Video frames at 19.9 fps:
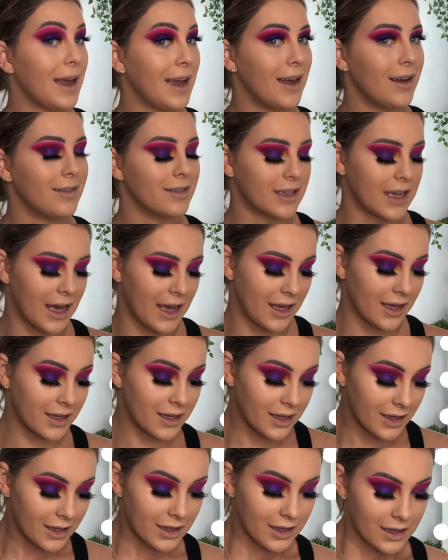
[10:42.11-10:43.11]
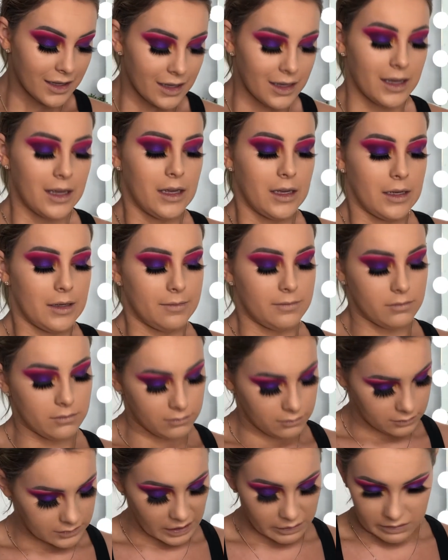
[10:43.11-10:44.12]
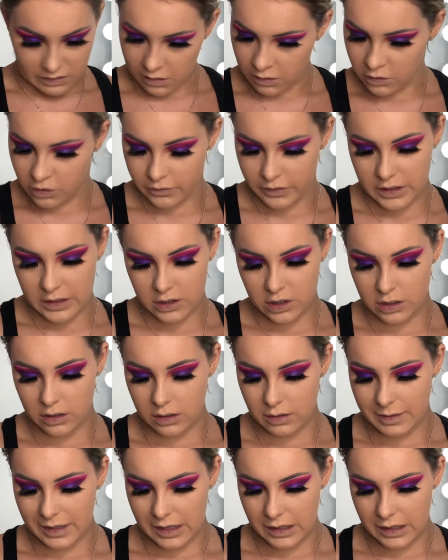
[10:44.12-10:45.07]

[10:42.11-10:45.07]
Pound Cake. There was controversy